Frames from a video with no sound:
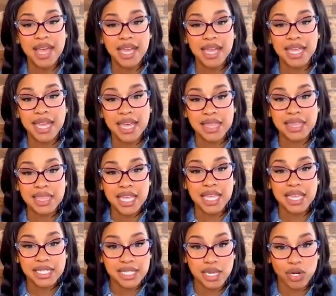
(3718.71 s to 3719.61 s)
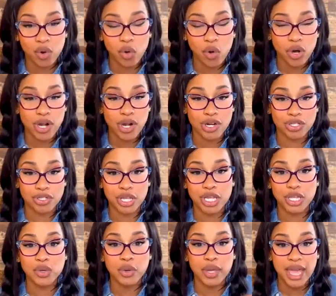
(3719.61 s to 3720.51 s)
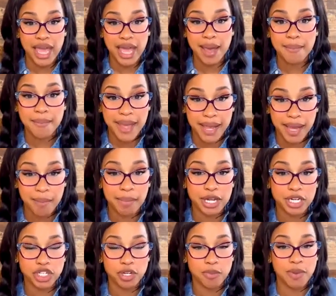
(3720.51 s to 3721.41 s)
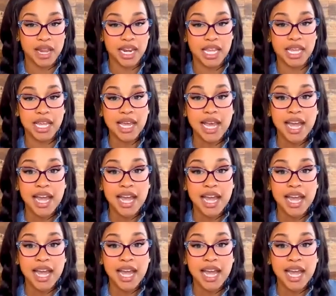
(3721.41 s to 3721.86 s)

Get things in order so that you can make a bunch of money.